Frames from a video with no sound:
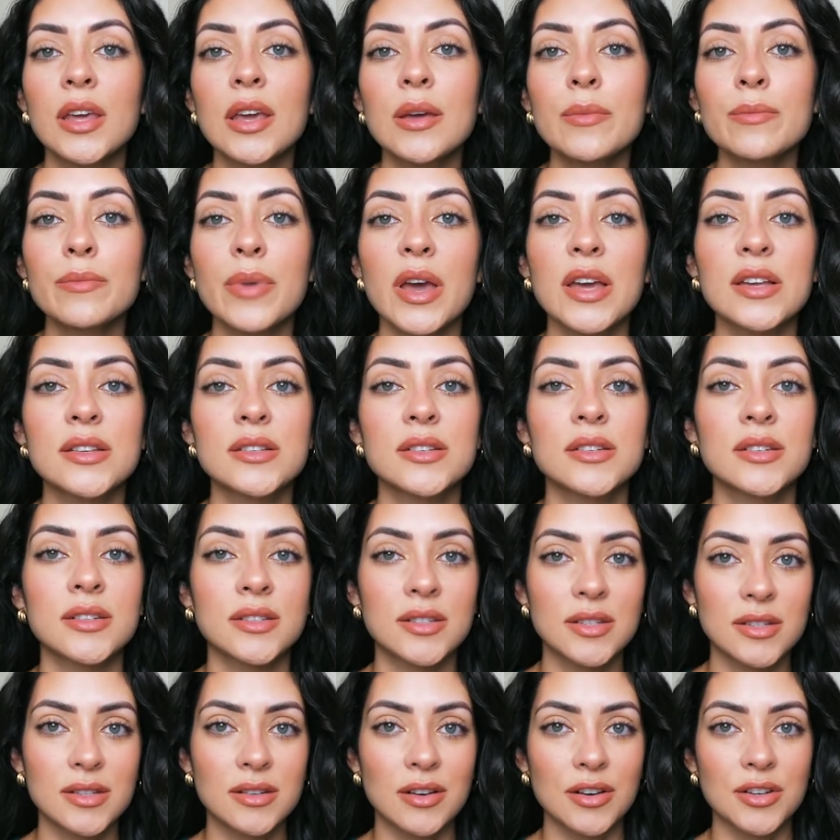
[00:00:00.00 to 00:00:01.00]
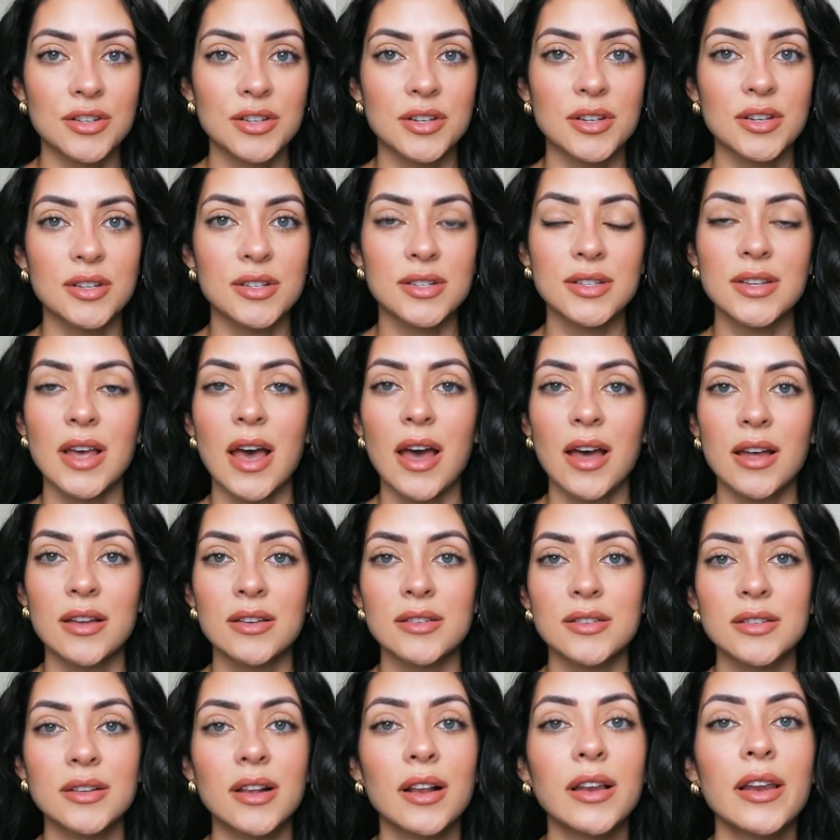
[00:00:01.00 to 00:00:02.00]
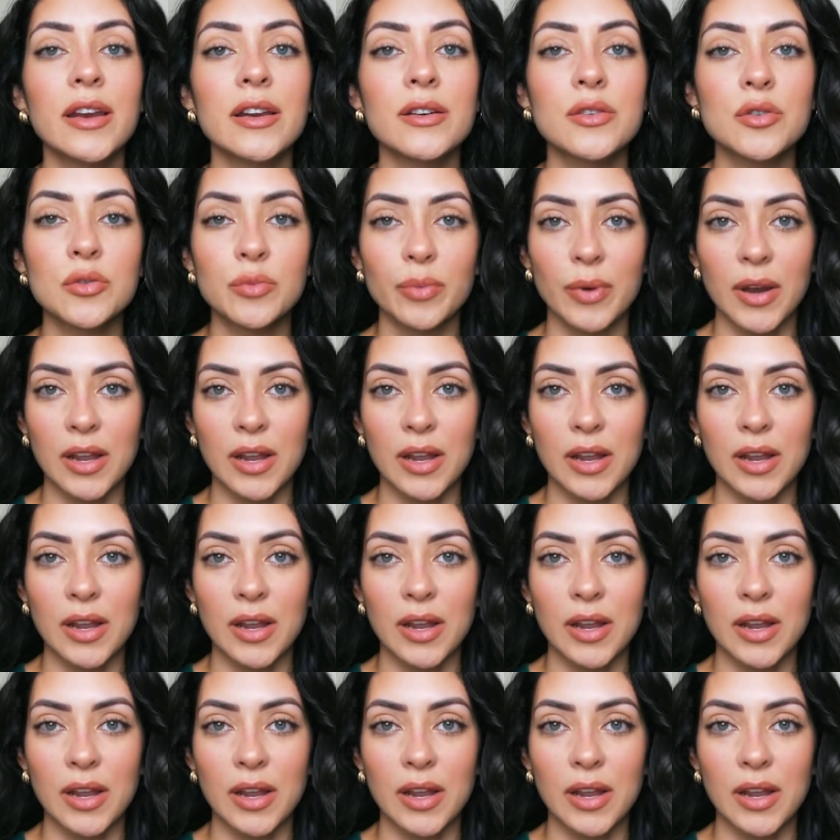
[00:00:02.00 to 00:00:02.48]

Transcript: theme-based discussions, and clinical